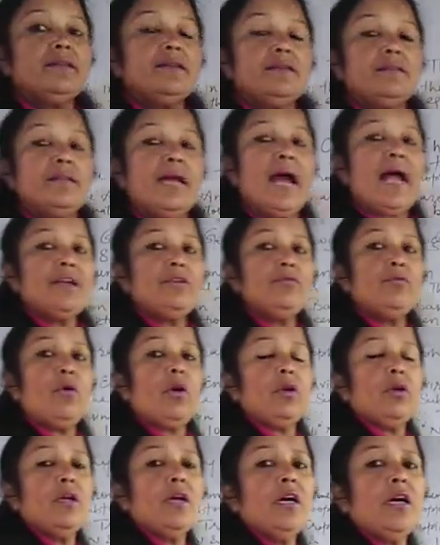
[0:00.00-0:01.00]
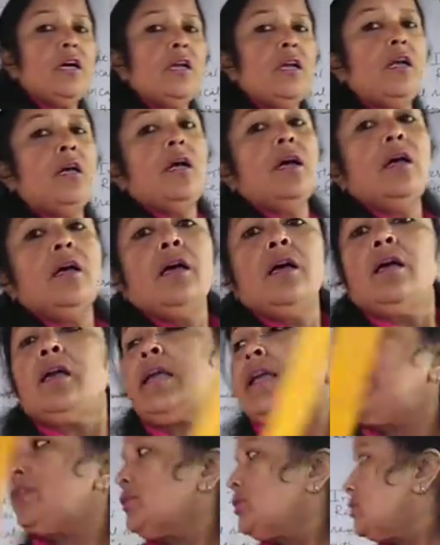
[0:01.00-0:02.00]
that water
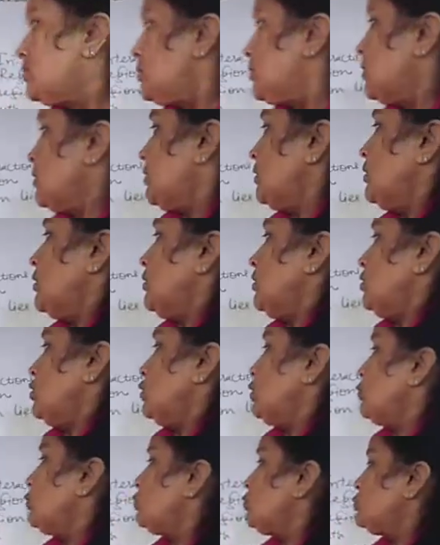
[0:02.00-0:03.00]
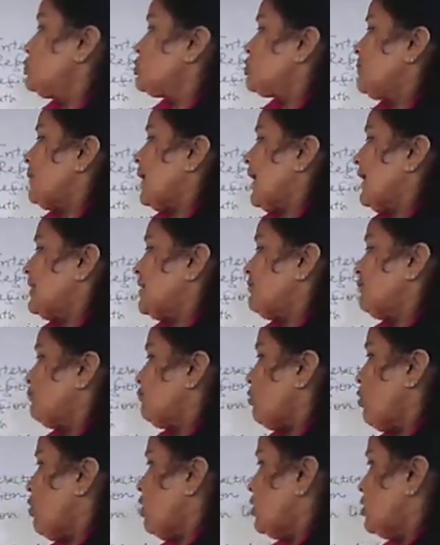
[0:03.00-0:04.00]
is used by the
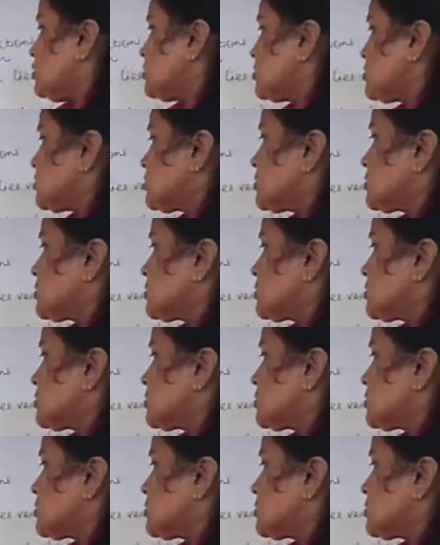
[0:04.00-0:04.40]
frogs.